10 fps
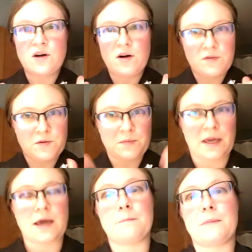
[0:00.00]
all for
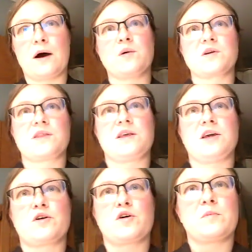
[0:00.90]
me about
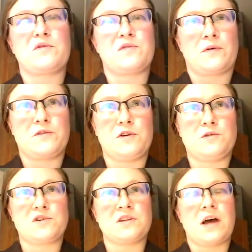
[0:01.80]
the
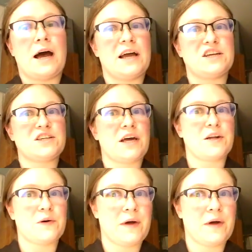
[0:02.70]
Chromafusion eyeshadow